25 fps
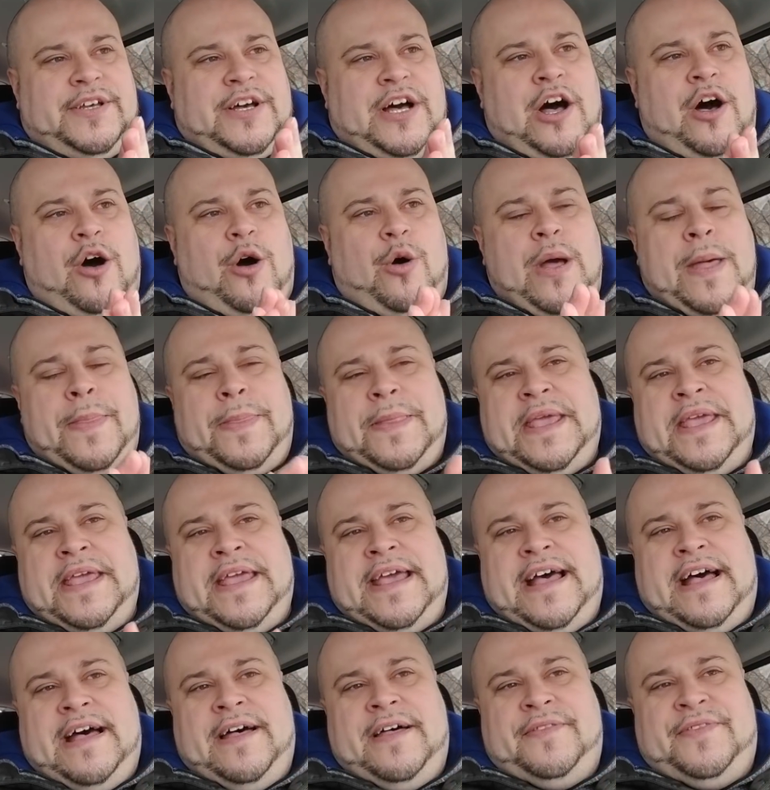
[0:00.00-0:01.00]
Oh, and
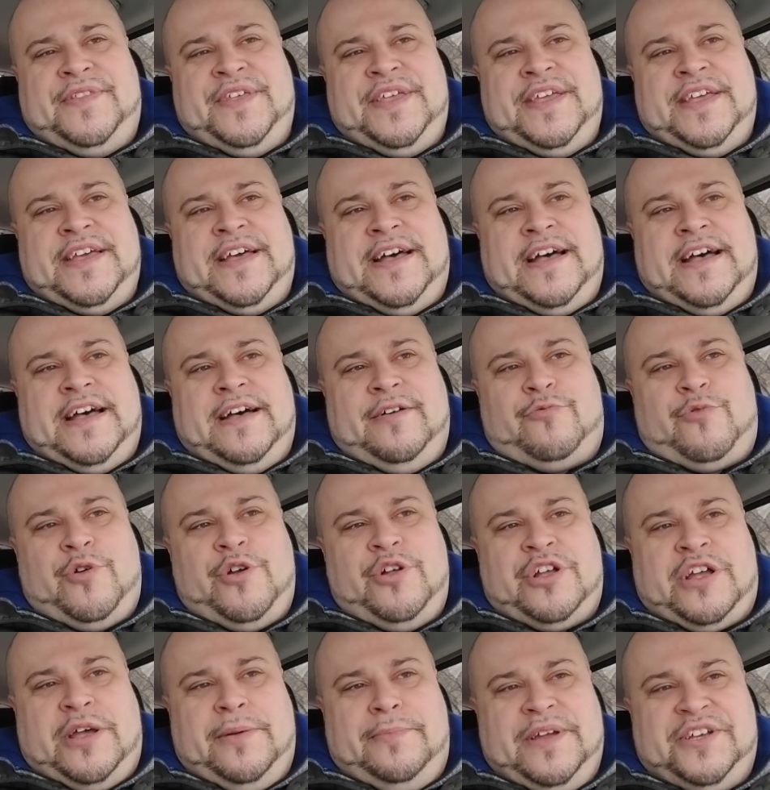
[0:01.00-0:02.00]
the
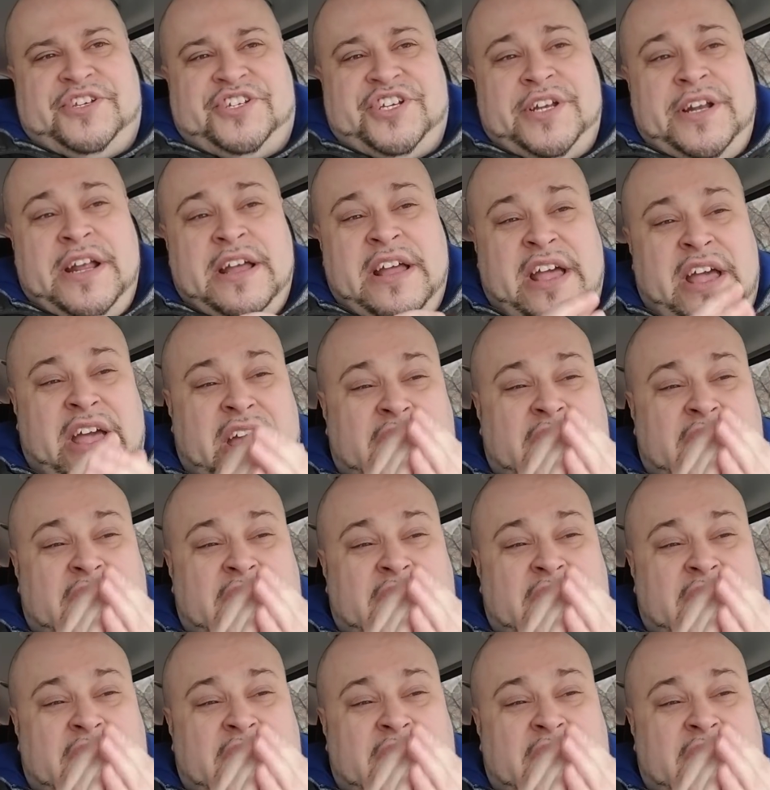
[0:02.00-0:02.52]
Royal Commission